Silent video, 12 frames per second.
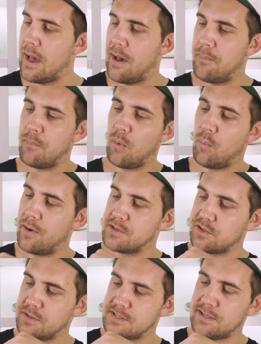Um,
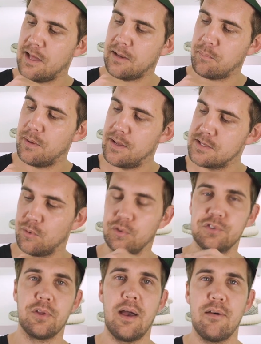whereas on the static pairs, you
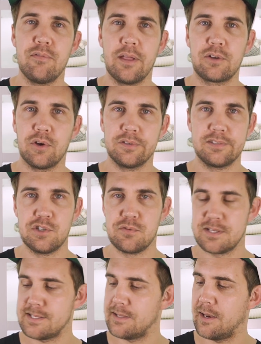also have that
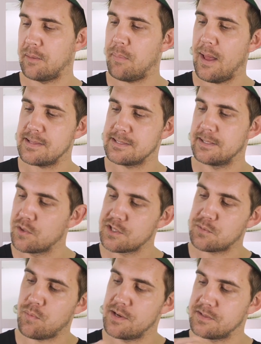continuous static pattern, which
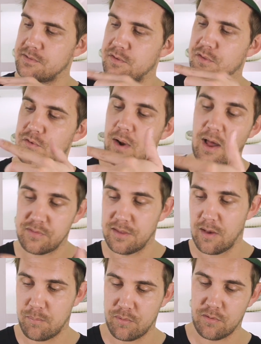is present throughout the
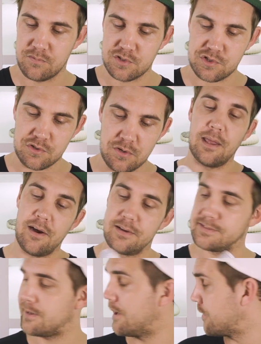upper of the shoe. Here,
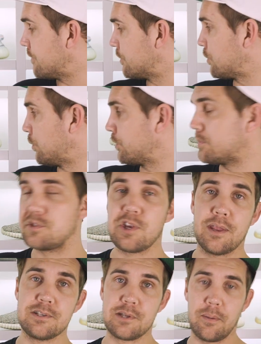it's kind of this awesome change